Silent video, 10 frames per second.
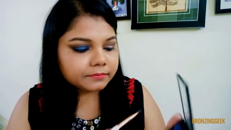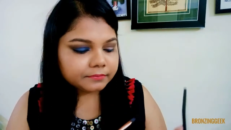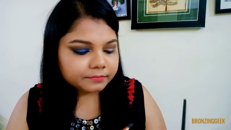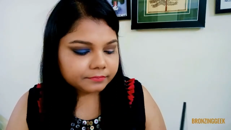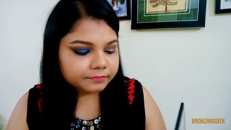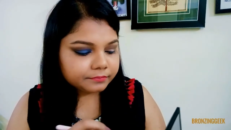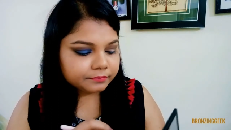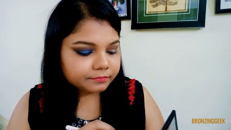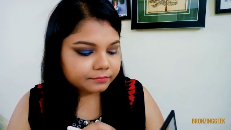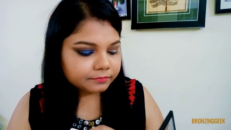
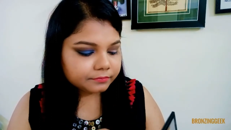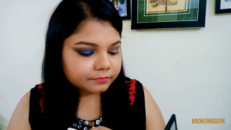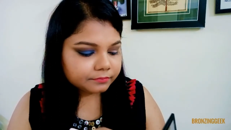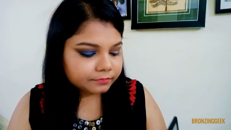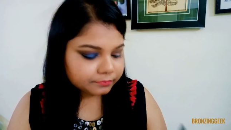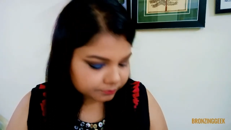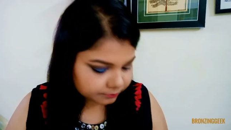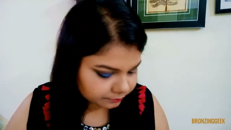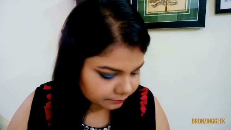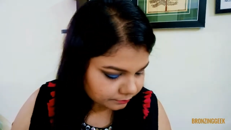
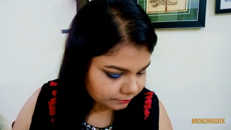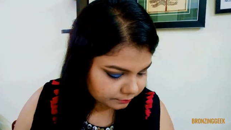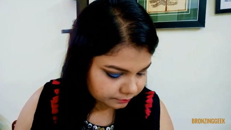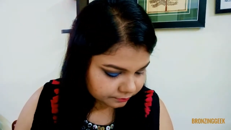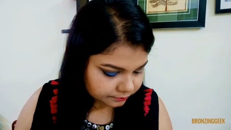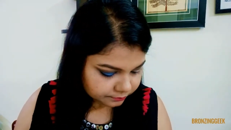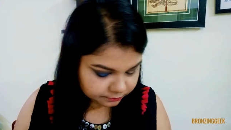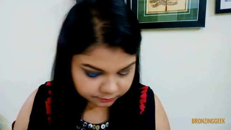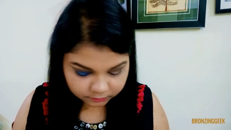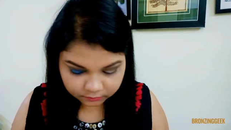
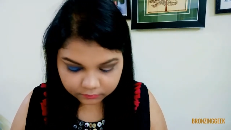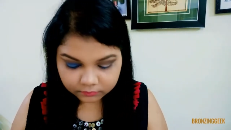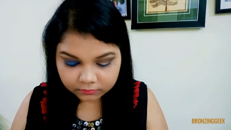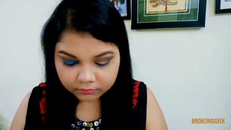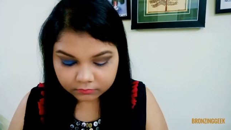Nobody speaks.